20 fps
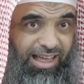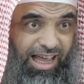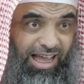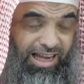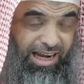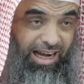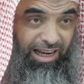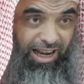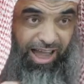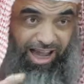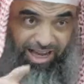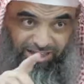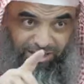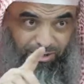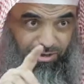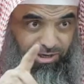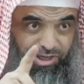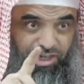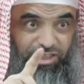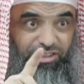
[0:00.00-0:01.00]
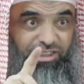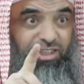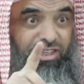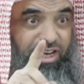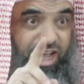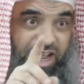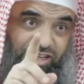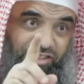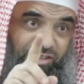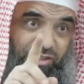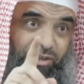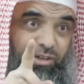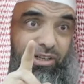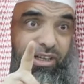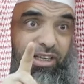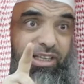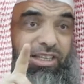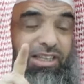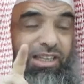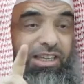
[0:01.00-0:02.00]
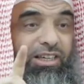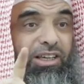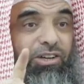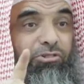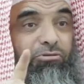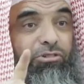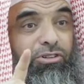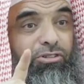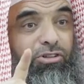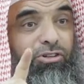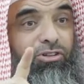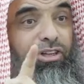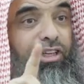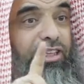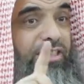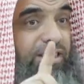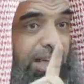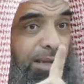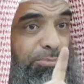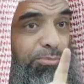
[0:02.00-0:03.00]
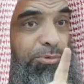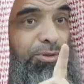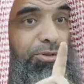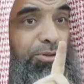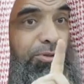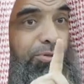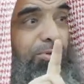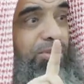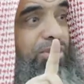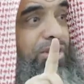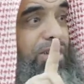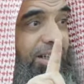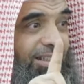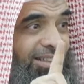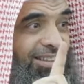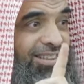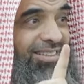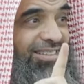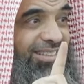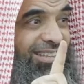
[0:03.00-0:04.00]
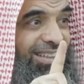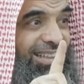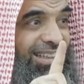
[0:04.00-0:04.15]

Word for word: And Allah Azza wa Jal didn't ask you anything in return except to use it